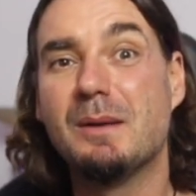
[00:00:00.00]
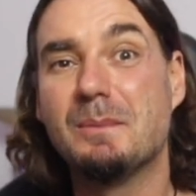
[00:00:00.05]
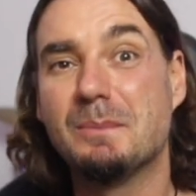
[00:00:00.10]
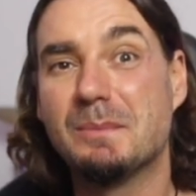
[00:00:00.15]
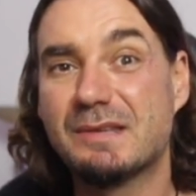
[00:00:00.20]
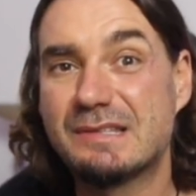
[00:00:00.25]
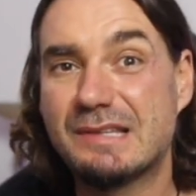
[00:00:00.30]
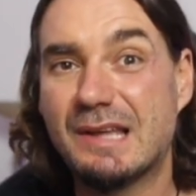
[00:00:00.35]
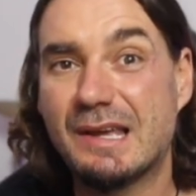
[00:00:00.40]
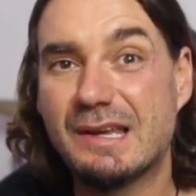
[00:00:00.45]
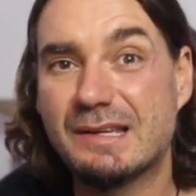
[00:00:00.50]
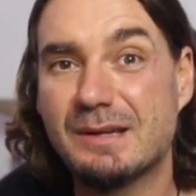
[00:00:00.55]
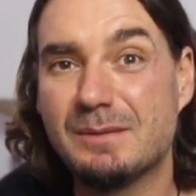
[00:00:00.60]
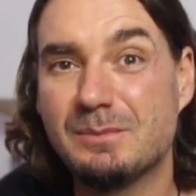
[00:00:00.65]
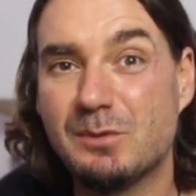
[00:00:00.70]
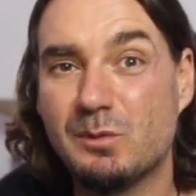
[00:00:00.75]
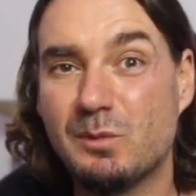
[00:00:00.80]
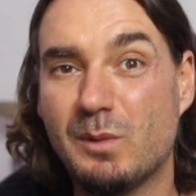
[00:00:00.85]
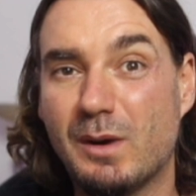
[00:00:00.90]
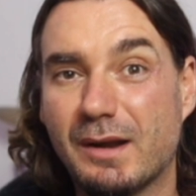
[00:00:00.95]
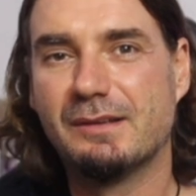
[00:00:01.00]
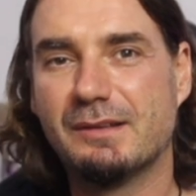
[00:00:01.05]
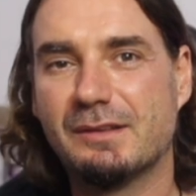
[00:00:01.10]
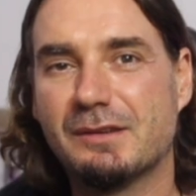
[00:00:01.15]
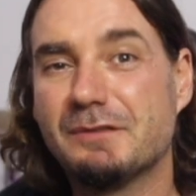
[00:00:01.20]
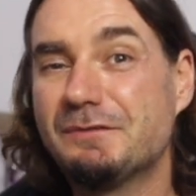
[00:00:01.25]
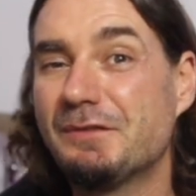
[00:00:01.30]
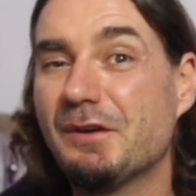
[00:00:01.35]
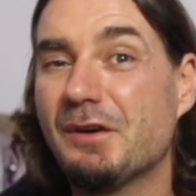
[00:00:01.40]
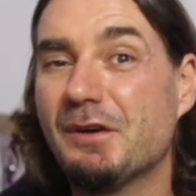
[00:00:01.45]
Mistake number 1.
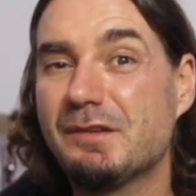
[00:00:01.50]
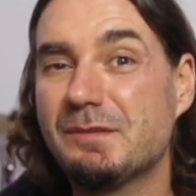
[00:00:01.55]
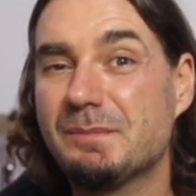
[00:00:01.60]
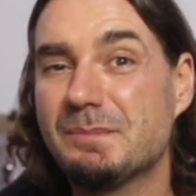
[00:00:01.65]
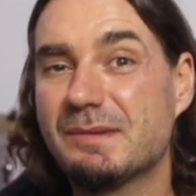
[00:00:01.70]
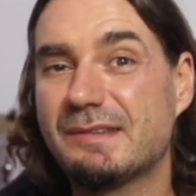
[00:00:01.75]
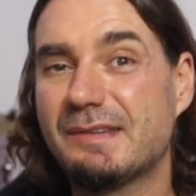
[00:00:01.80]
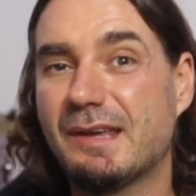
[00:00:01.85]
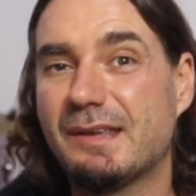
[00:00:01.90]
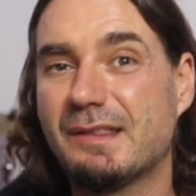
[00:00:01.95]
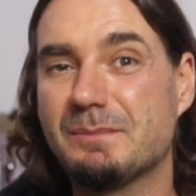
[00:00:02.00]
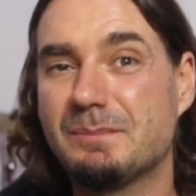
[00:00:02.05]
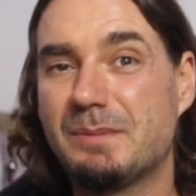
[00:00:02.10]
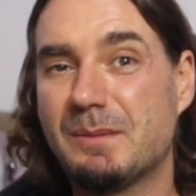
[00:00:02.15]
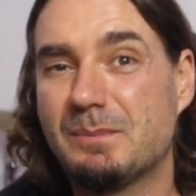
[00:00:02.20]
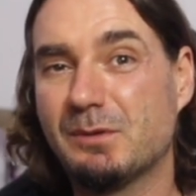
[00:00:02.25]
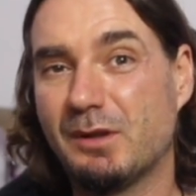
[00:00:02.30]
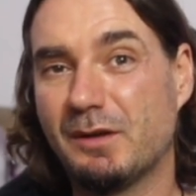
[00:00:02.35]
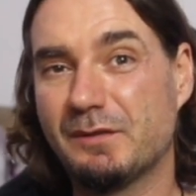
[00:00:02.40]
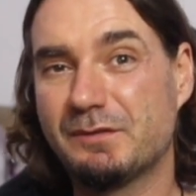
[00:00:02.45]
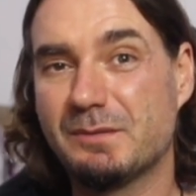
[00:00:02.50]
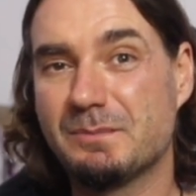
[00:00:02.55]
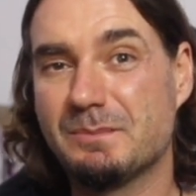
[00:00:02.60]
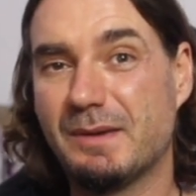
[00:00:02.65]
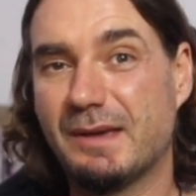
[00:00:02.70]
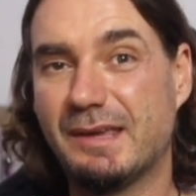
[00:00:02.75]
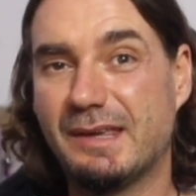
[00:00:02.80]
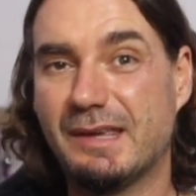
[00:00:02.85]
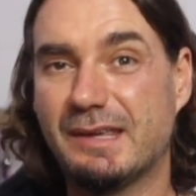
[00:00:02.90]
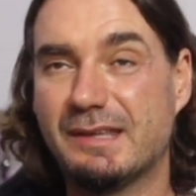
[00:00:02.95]
The first mistake that people often
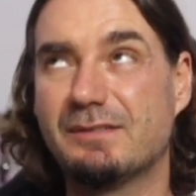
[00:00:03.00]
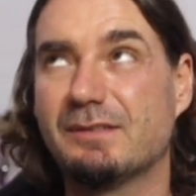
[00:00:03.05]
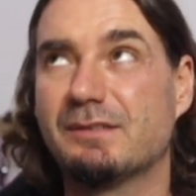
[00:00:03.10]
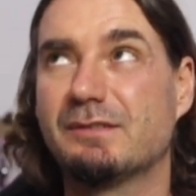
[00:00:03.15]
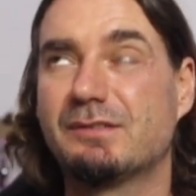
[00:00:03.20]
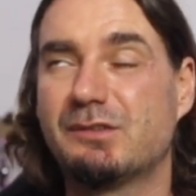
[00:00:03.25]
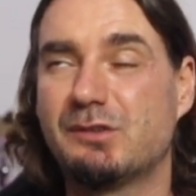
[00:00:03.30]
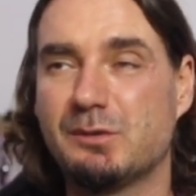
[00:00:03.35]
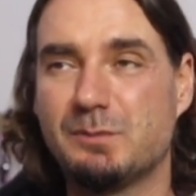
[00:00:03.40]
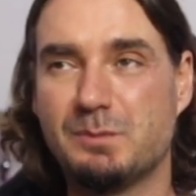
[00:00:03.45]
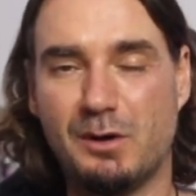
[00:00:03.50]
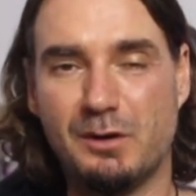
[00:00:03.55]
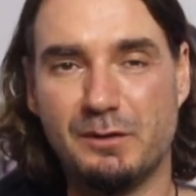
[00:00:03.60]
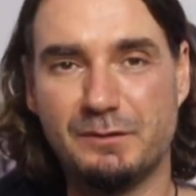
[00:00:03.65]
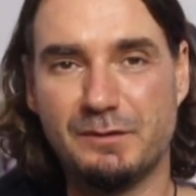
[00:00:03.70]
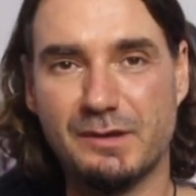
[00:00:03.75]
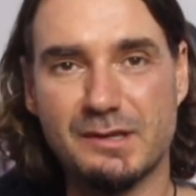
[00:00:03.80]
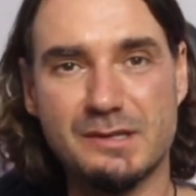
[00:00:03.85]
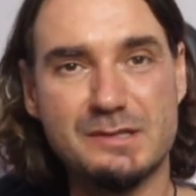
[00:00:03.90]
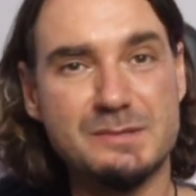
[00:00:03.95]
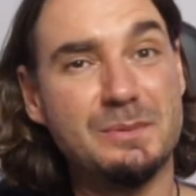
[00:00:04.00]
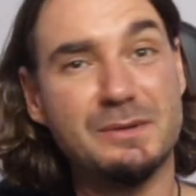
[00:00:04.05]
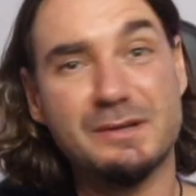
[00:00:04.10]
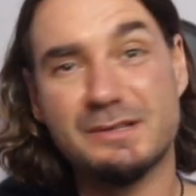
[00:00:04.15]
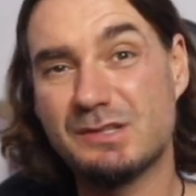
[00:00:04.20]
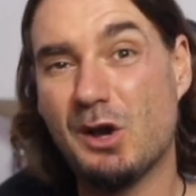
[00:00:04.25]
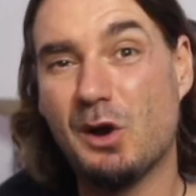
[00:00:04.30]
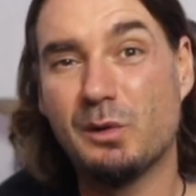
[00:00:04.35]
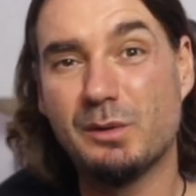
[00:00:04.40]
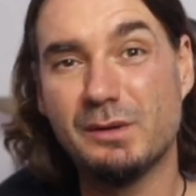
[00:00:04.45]
make is super obvious, but
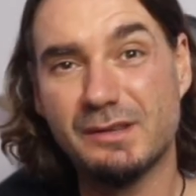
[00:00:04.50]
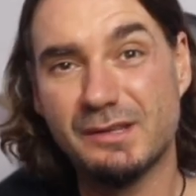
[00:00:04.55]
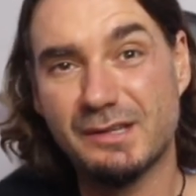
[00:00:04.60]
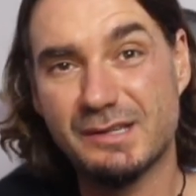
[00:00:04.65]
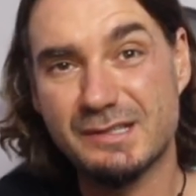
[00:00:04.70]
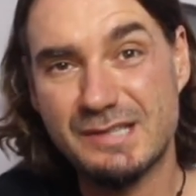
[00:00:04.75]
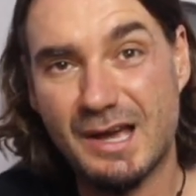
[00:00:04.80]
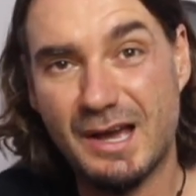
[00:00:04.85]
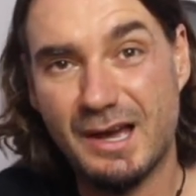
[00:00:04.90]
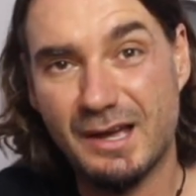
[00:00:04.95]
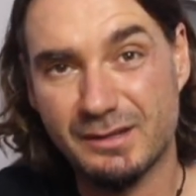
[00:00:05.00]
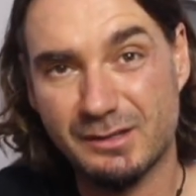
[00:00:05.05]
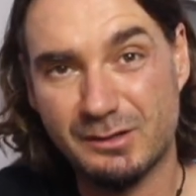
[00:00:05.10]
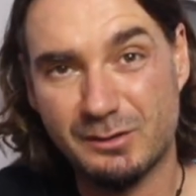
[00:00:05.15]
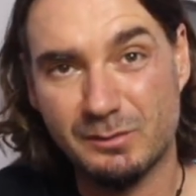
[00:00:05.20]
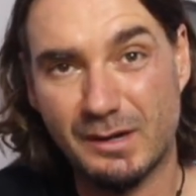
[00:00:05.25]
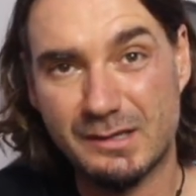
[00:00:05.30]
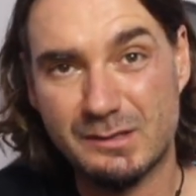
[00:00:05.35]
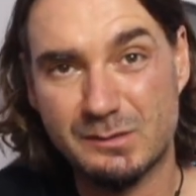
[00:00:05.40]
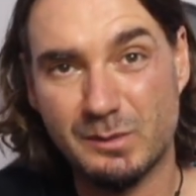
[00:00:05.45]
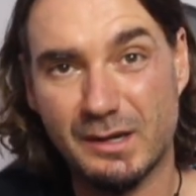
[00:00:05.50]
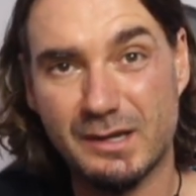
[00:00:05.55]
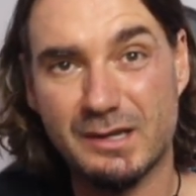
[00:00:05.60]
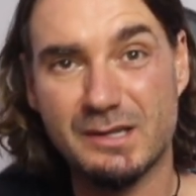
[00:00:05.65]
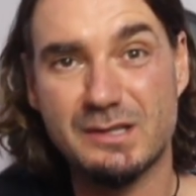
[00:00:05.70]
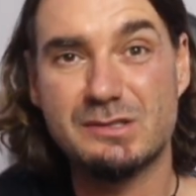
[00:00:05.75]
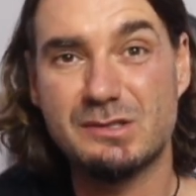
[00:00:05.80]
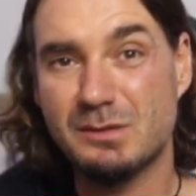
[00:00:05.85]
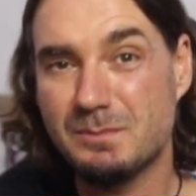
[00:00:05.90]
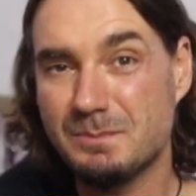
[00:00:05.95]
it's holding the guitar the correct way.
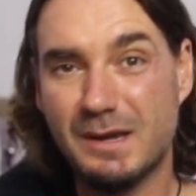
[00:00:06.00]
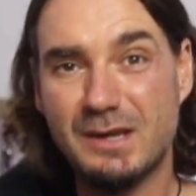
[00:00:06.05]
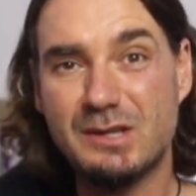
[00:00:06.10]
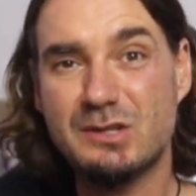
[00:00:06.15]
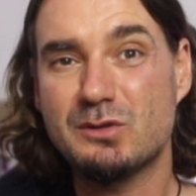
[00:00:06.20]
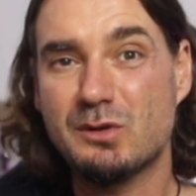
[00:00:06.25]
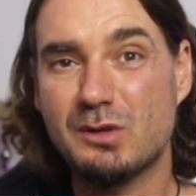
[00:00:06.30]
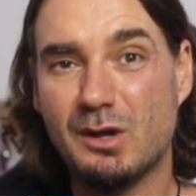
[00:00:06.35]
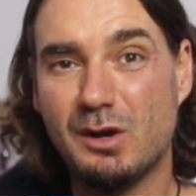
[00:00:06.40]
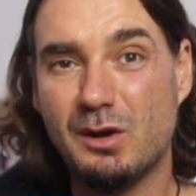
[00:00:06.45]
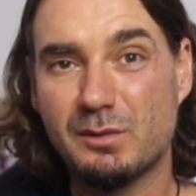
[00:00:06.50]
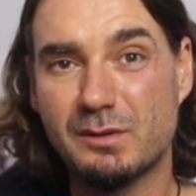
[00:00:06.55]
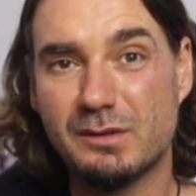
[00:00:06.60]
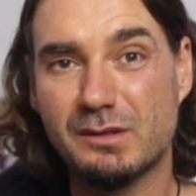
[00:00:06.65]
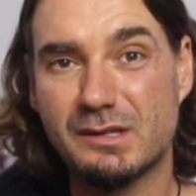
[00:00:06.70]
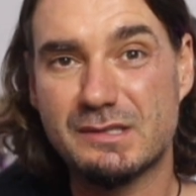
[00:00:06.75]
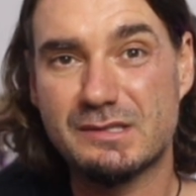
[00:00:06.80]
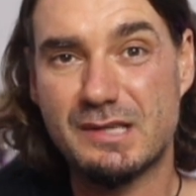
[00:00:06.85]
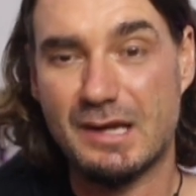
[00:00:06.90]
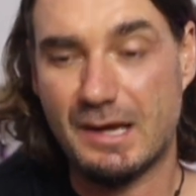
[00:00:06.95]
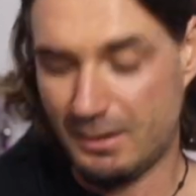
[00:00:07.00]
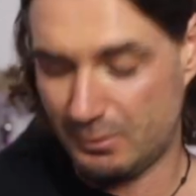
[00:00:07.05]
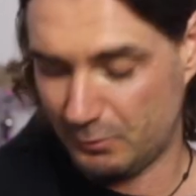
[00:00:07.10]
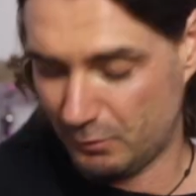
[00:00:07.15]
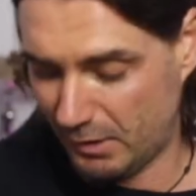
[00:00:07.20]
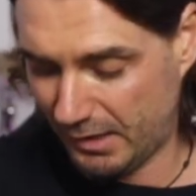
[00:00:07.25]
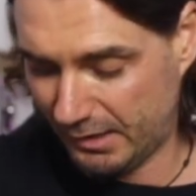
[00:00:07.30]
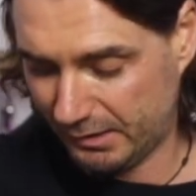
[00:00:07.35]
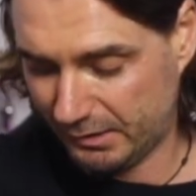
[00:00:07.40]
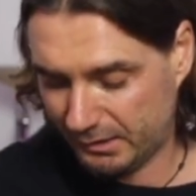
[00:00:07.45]
So make sure you're holding the guitar
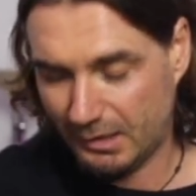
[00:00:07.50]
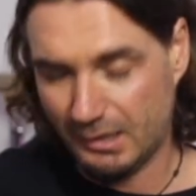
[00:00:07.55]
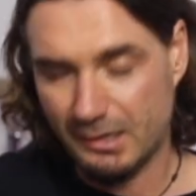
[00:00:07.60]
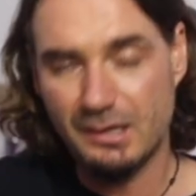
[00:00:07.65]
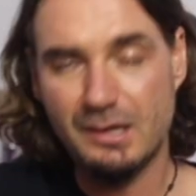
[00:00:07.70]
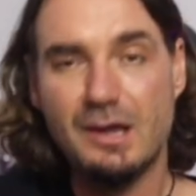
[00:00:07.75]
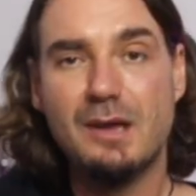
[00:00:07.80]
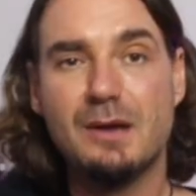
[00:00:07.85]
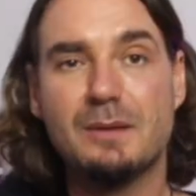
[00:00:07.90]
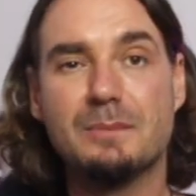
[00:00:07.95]
right, okay?